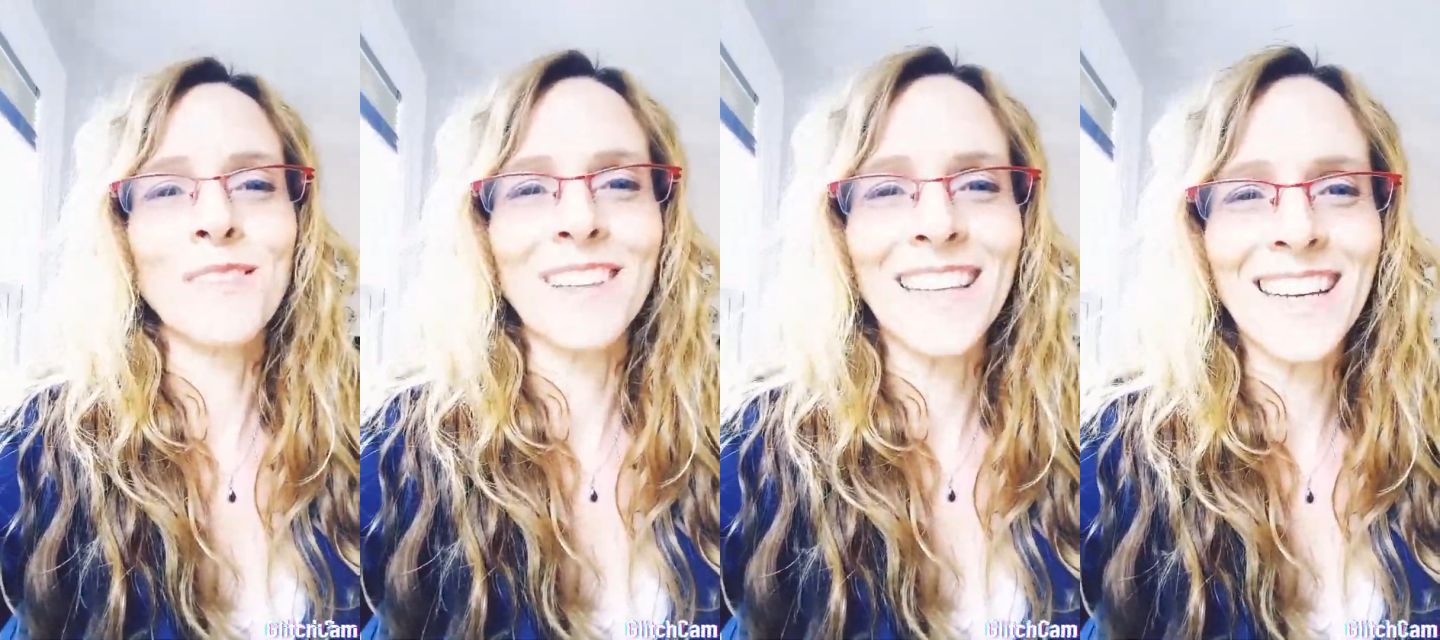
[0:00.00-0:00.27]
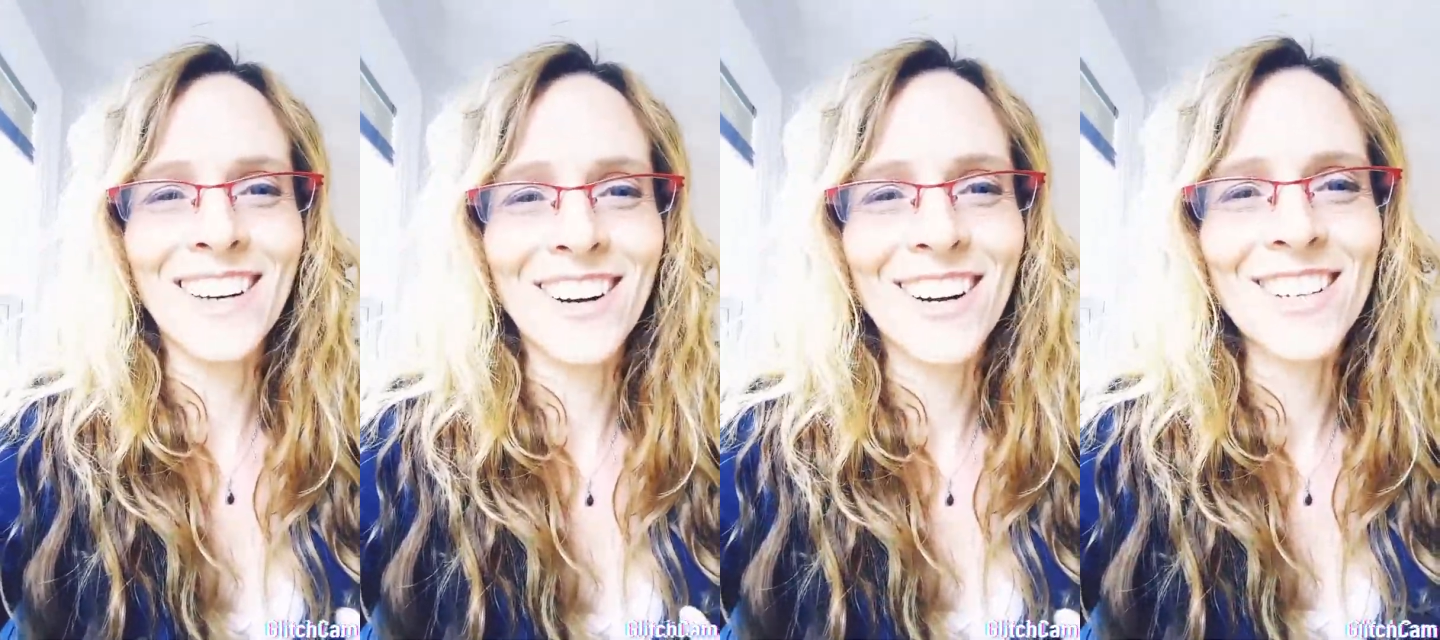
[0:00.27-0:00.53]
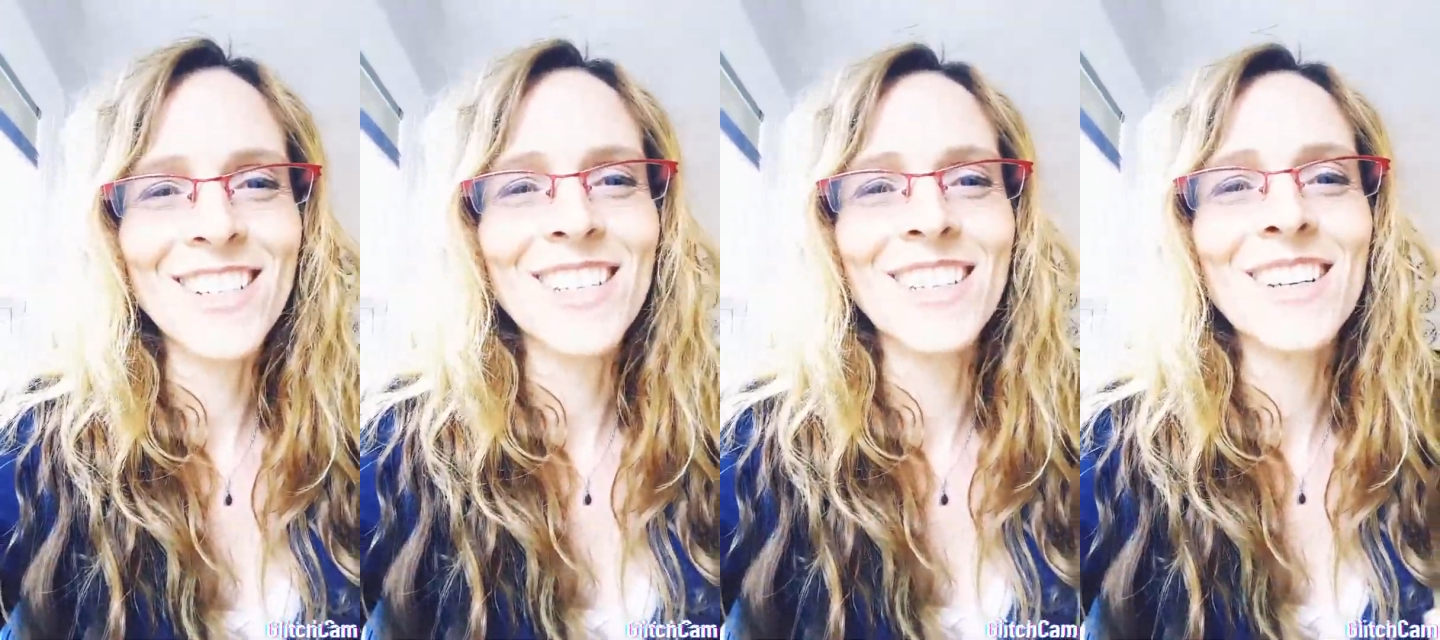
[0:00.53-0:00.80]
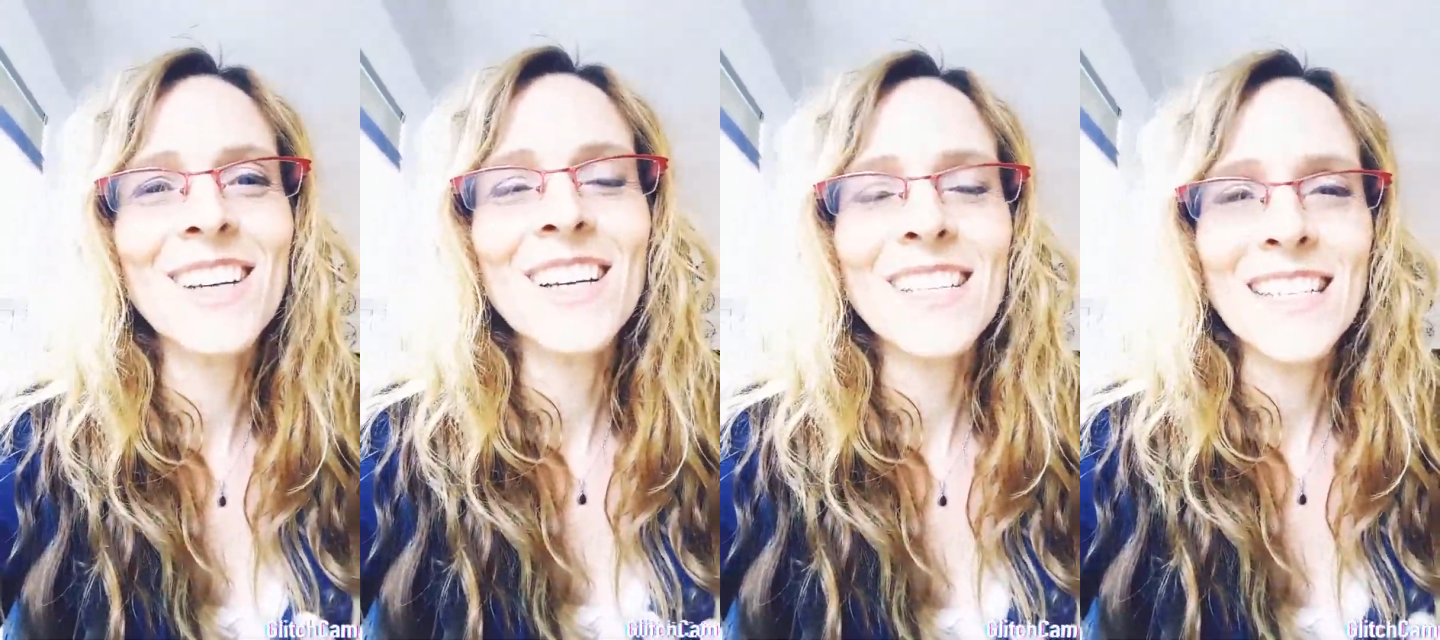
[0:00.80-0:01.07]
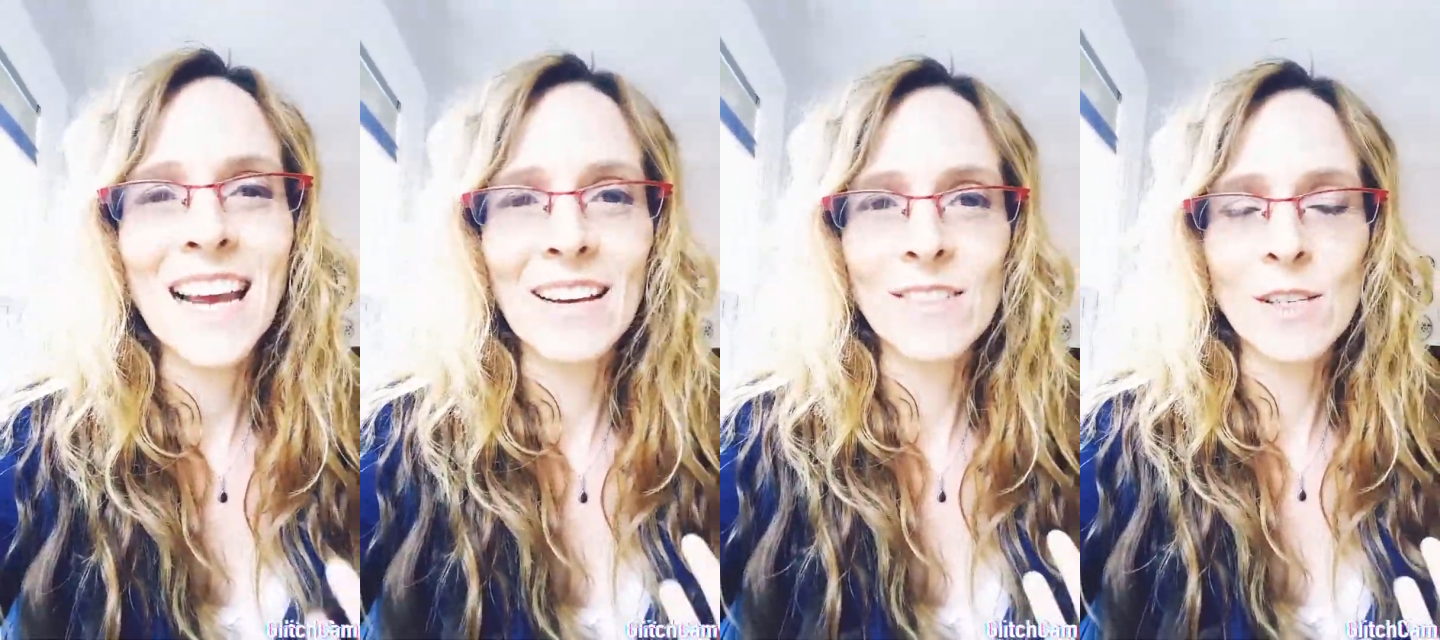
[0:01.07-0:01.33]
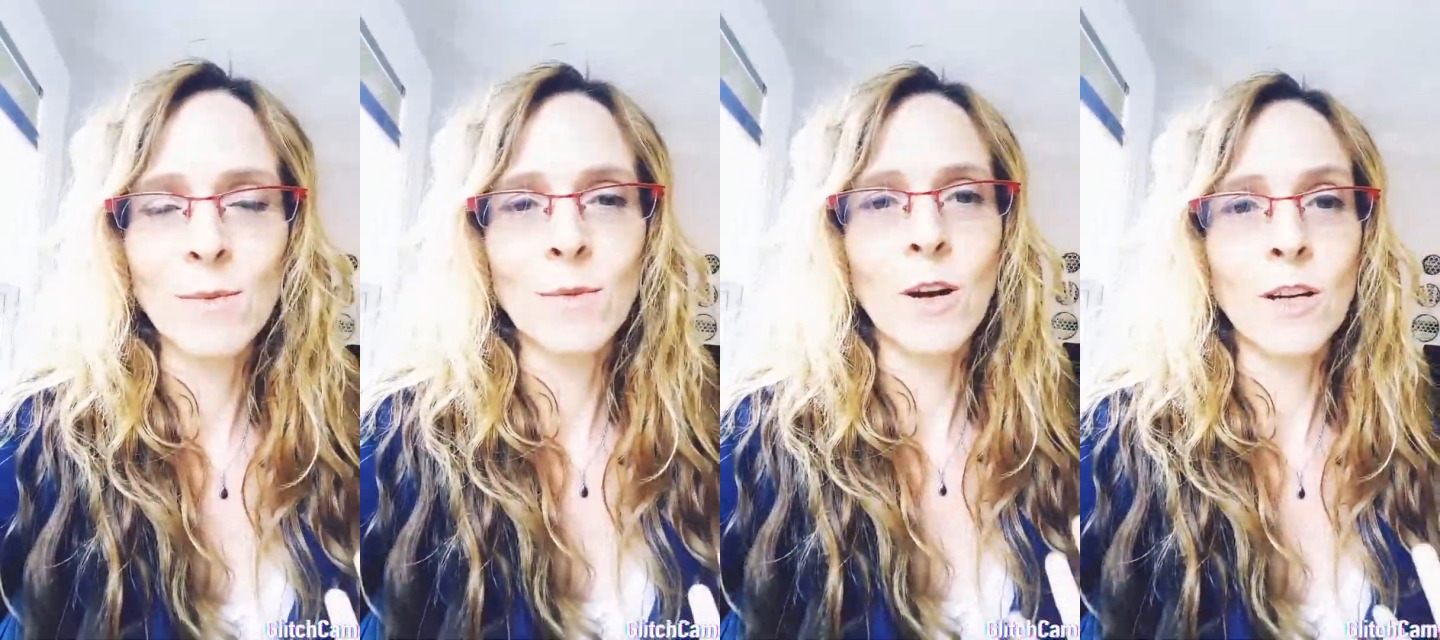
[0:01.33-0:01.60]
leader to have
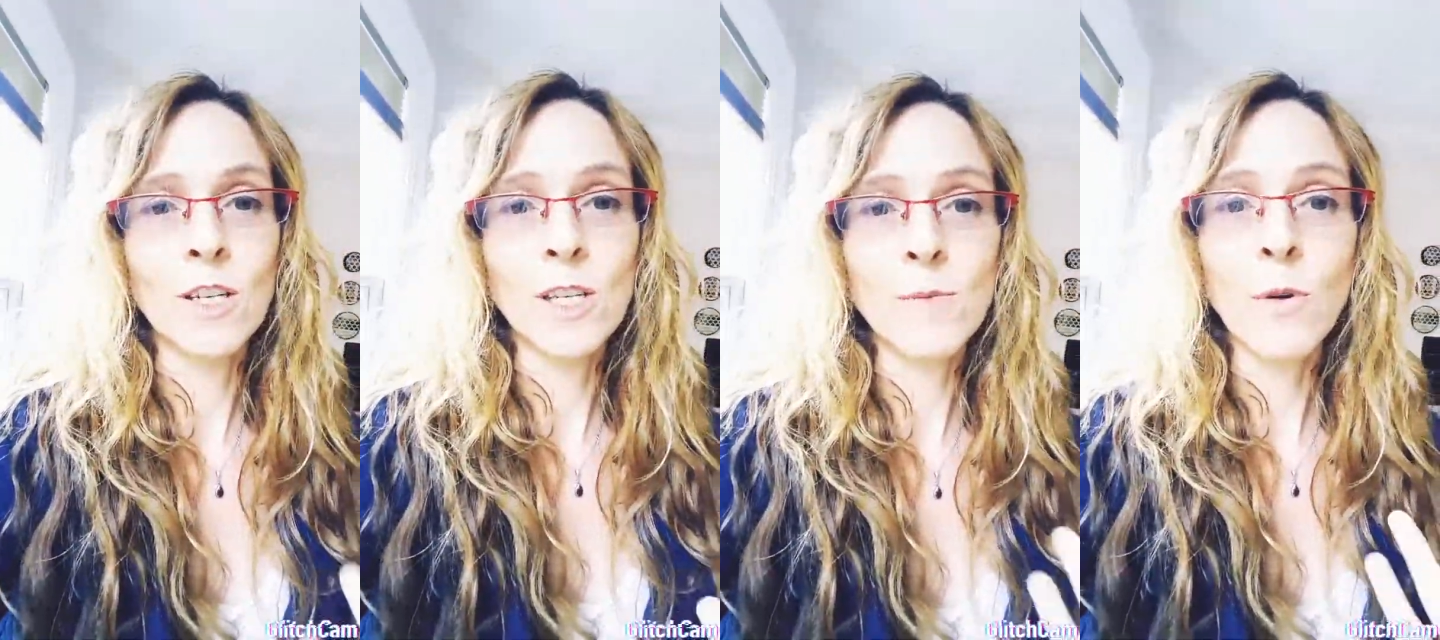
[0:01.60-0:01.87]
subconscious